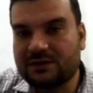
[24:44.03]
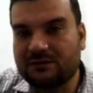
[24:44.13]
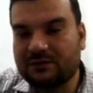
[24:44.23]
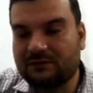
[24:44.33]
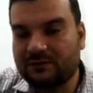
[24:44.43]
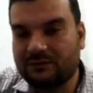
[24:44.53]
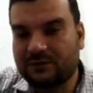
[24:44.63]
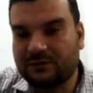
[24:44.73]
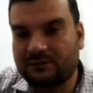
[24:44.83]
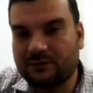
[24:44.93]
150
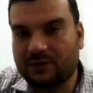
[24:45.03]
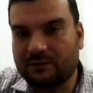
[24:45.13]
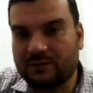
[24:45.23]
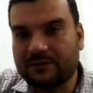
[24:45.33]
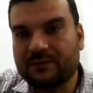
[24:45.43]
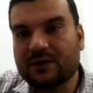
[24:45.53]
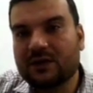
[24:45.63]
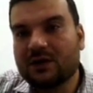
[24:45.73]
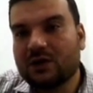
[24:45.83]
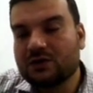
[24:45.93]
Floramma.
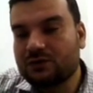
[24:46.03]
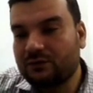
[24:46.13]
So